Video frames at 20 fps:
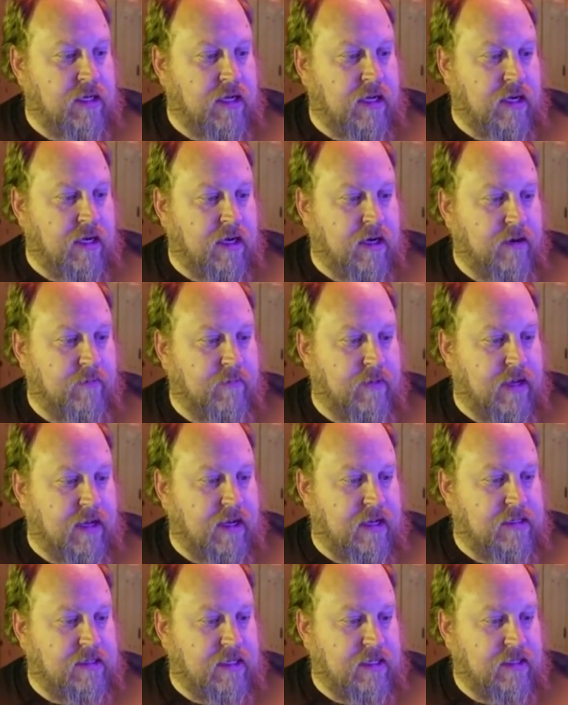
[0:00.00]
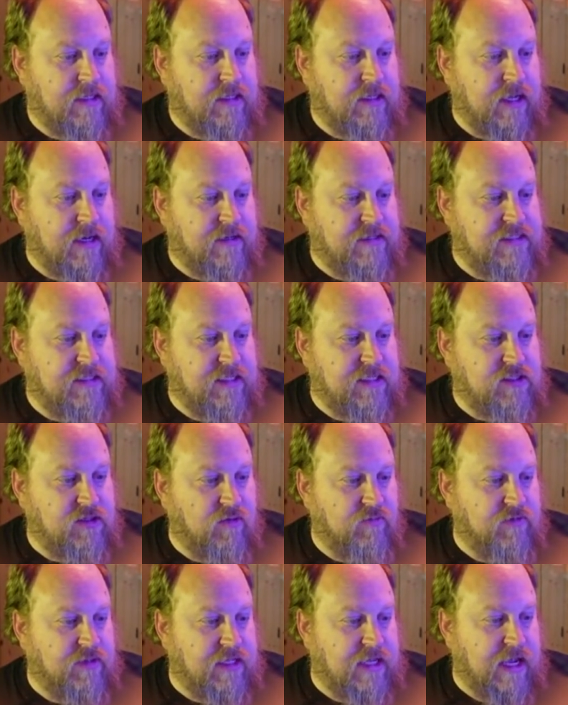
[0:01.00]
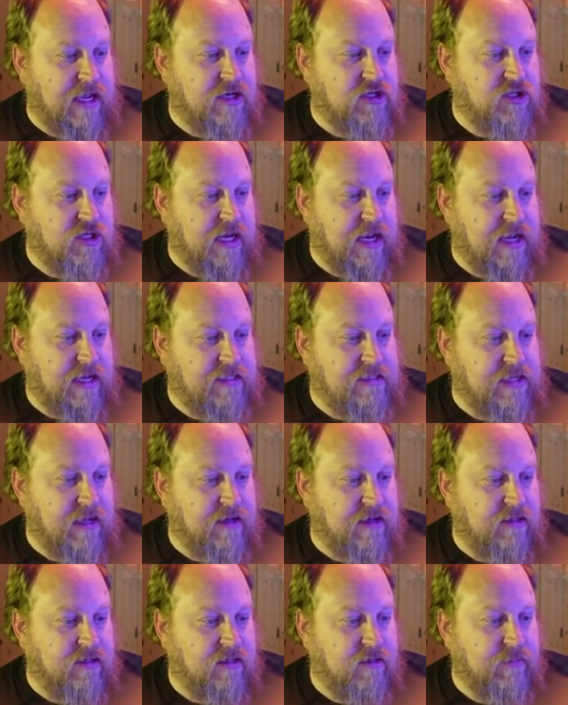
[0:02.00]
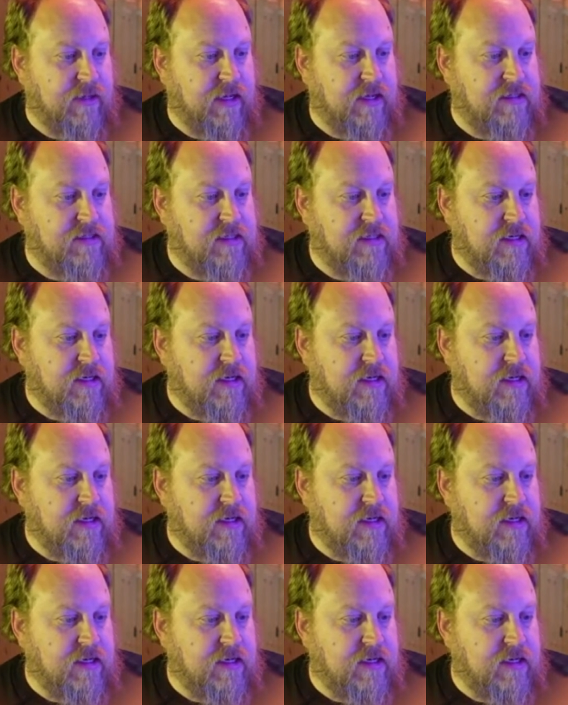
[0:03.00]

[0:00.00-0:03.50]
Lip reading: And it kind of sits over the edge and hangs out a little bit,